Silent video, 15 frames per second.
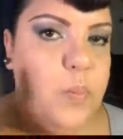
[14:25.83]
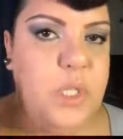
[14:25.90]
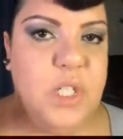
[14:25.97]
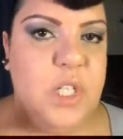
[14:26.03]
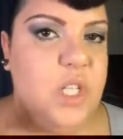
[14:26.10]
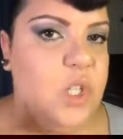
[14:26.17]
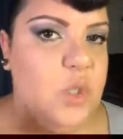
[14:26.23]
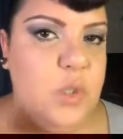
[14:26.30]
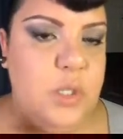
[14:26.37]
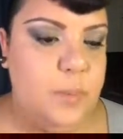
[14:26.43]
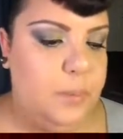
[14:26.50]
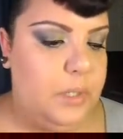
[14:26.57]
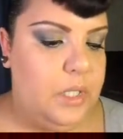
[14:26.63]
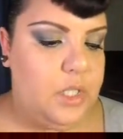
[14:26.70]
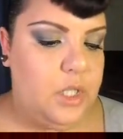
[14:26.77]
Just gonna use
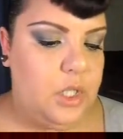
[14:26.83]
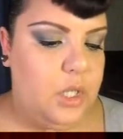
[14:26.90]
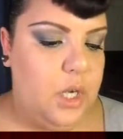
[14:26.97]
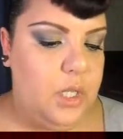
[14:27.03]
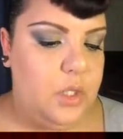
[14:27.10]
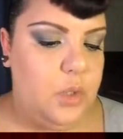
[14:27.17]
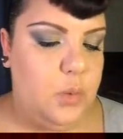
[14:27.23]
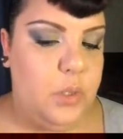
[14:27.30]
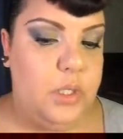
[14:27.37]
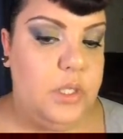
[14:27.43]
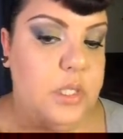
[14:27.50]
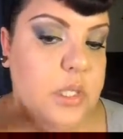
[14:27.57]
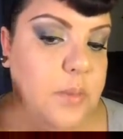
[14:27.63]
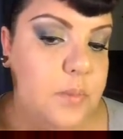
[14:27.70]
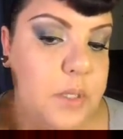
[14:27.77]
the blush to contour at
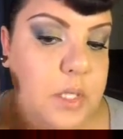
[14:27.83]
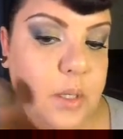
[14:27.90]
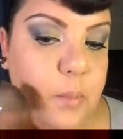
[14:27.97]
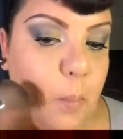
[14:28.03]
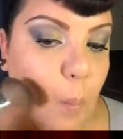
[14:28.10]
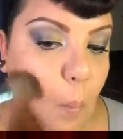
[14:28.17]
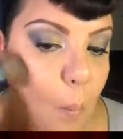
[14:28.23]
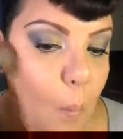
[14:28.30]
the same time.